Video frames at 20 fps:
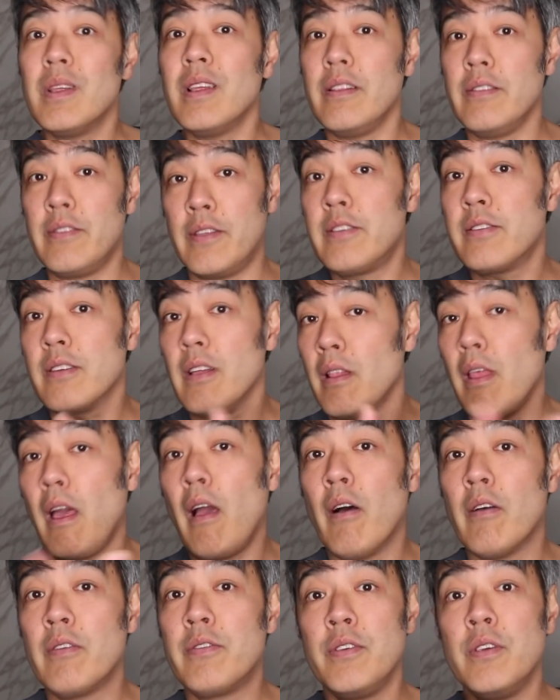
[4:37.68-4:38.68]
this
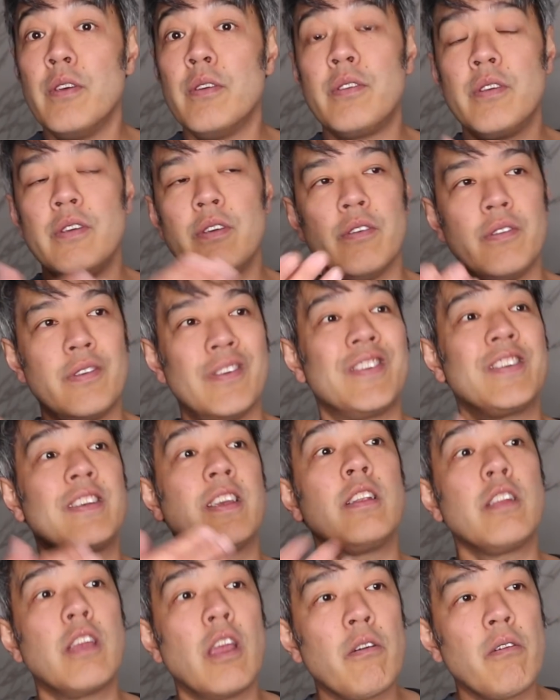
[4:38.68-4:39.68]
allows you to use a
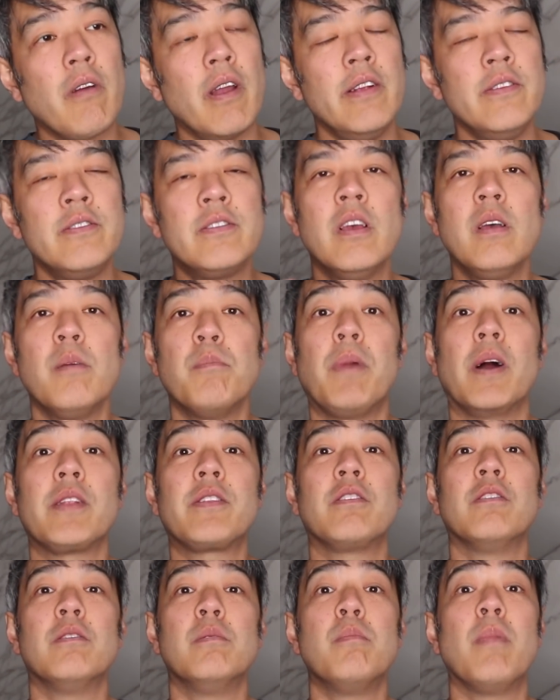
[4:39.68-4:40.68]
skincare range,
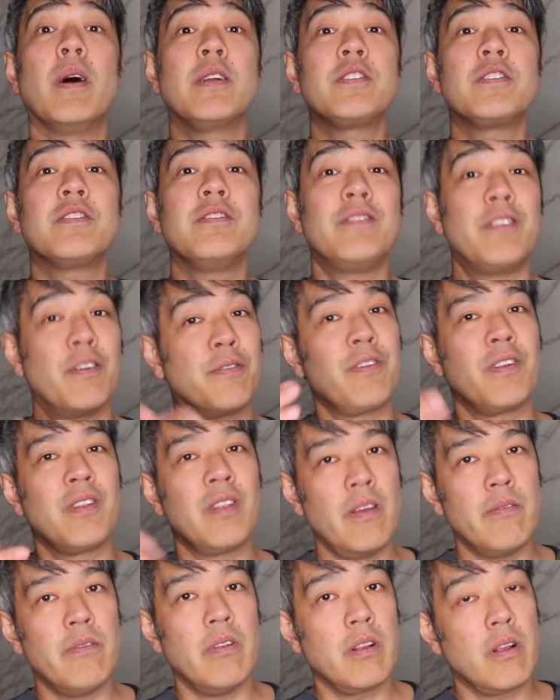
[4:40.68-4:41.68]
but to a much different
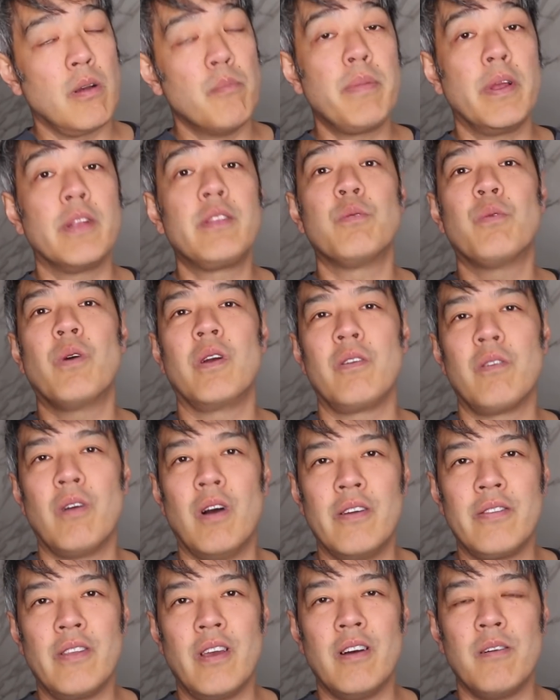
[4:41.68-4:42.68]
level compared to where you
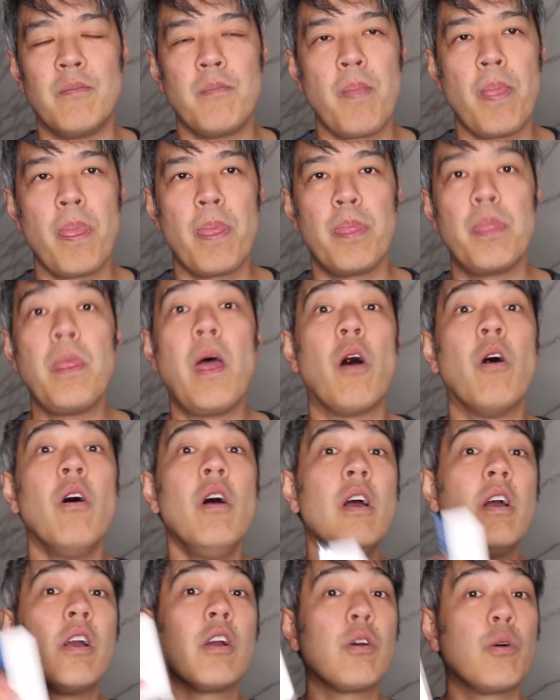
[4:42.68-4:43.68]
are now. Now,
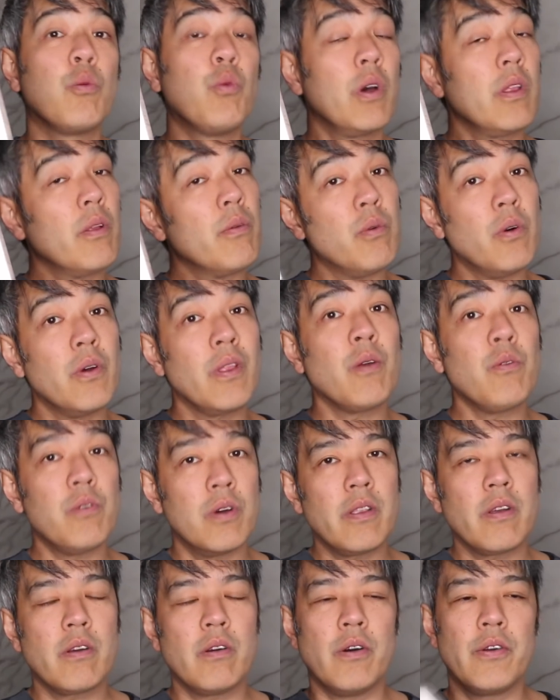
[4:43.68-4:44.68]
word of warning,
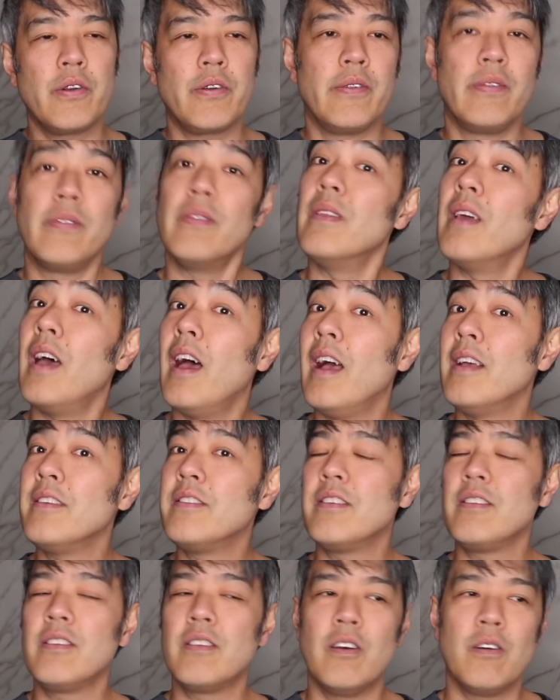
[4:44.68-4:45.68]
word of caution.
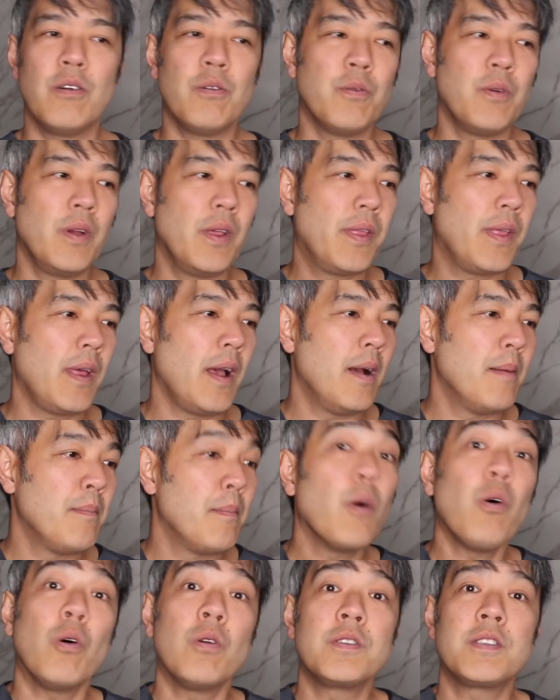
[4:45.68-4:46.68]
As you know, with
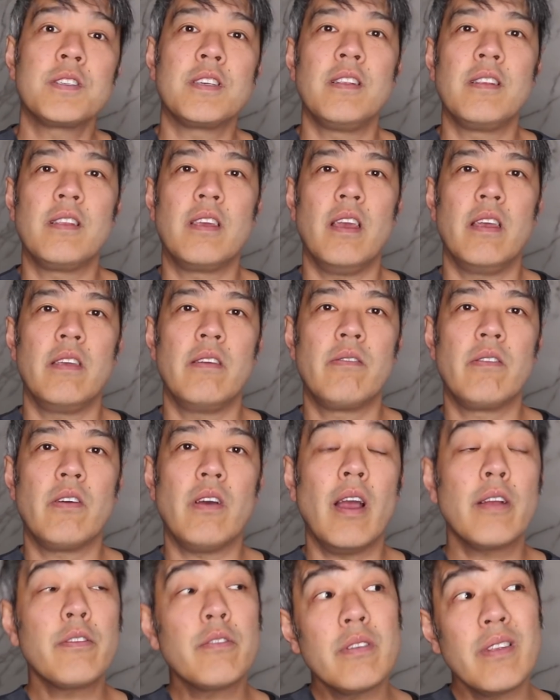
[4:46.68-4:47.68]
all skincare,
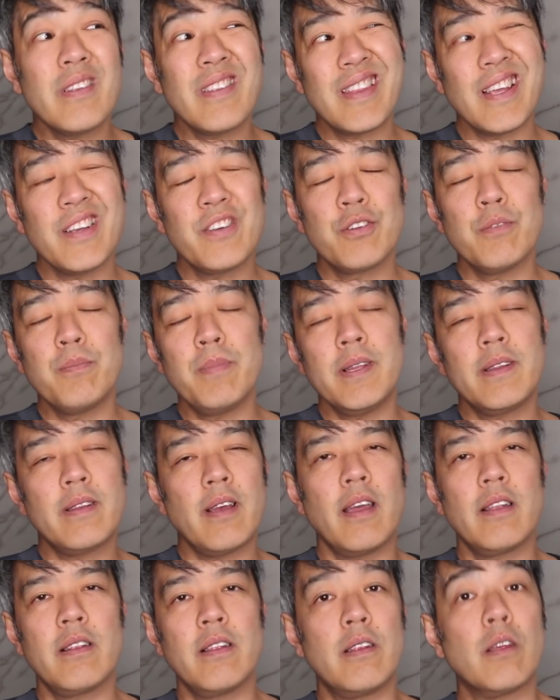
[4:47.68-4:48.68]
actually they should be
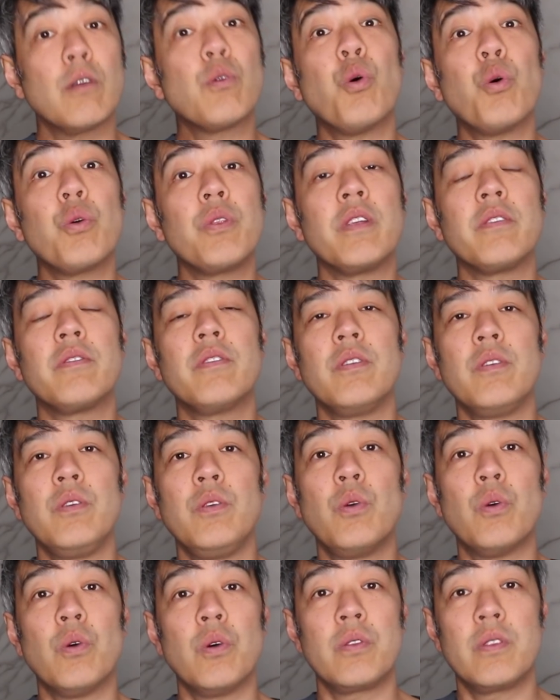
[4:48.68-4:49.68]
tailored according to
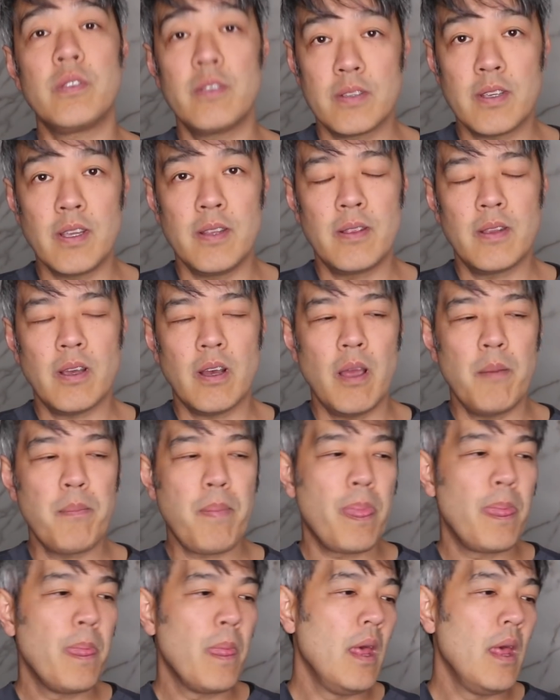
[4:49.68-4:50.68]
your skin type.
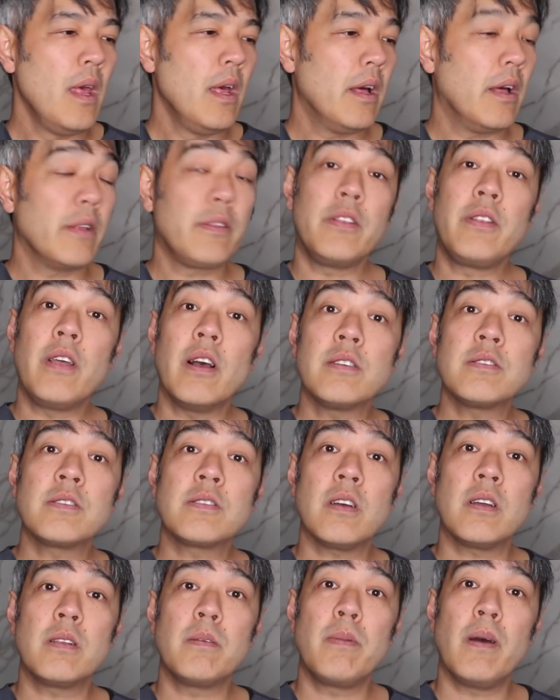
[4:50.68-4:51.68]
The
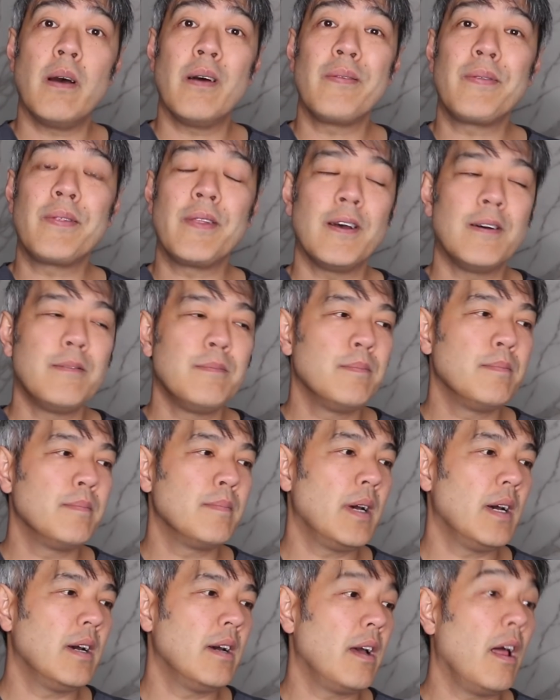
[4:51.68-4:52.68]
downside about
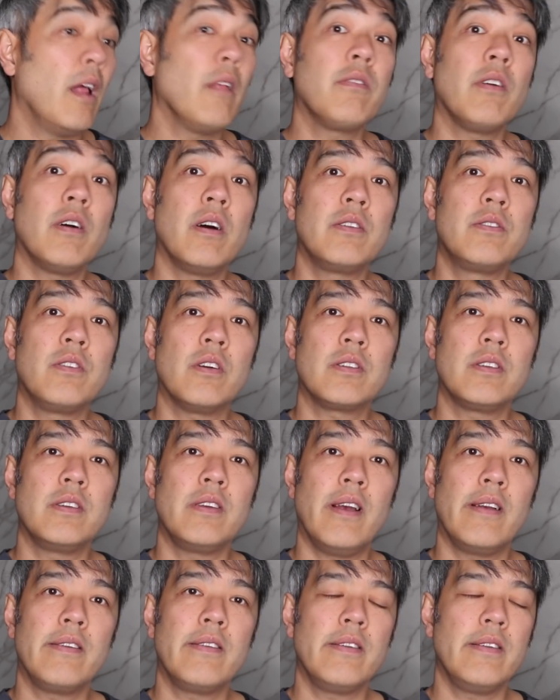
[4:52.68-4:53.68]
alpha hydroxy
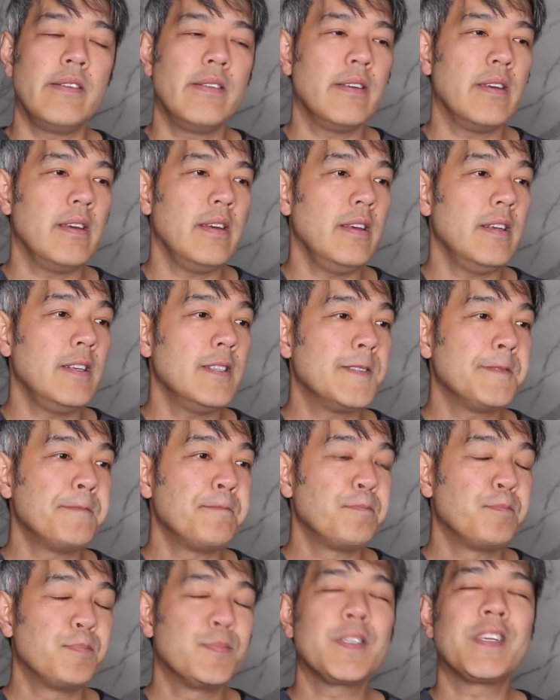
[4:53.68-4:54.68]
acids is
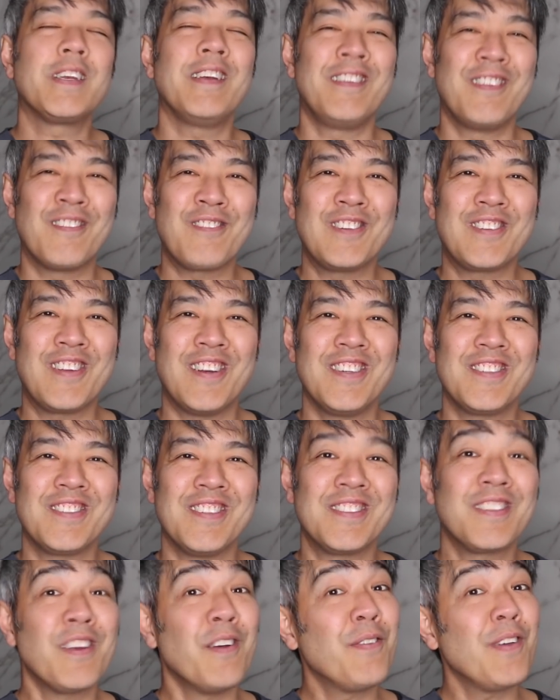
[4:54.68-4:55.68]
skin
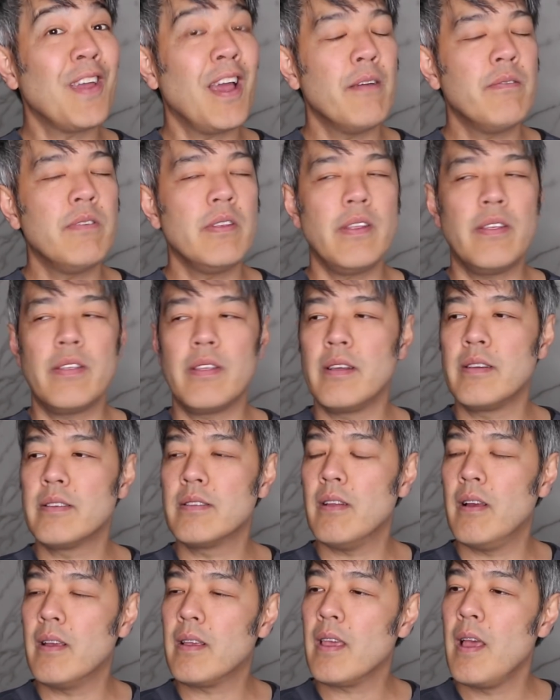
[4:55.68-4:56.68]
irritation. So if you have any things
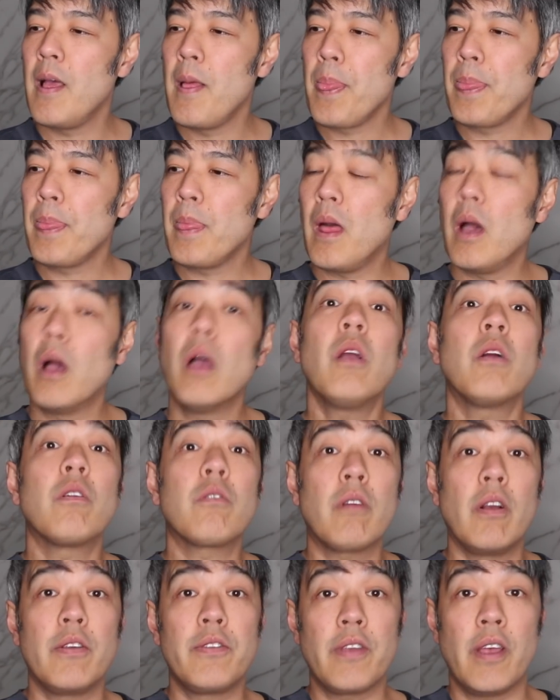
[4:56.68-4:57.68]
like
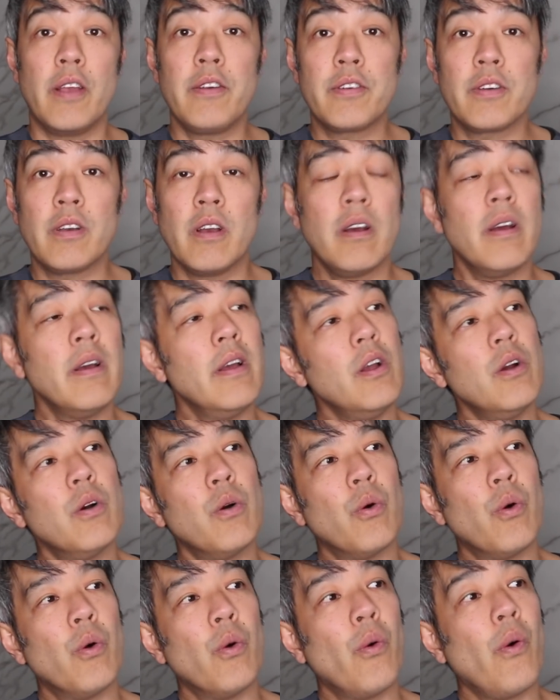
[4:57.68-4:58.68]
rosacea,
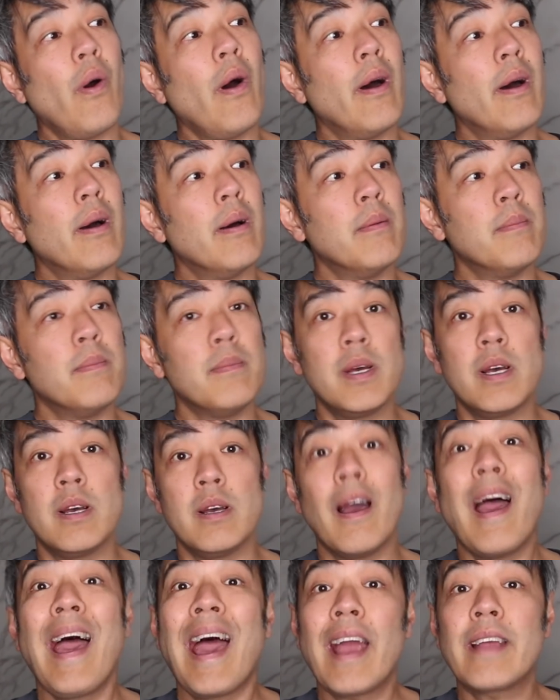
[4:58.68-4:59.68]
or
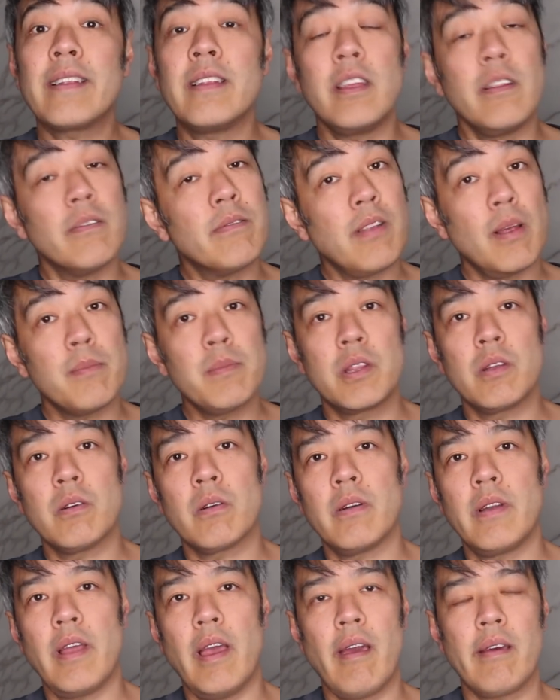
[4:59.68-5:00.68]
acne,
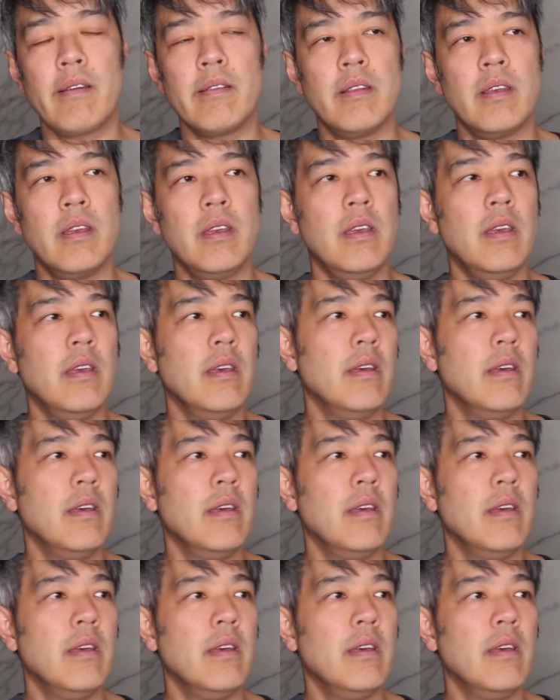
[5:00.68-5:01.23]
inflammatory acne,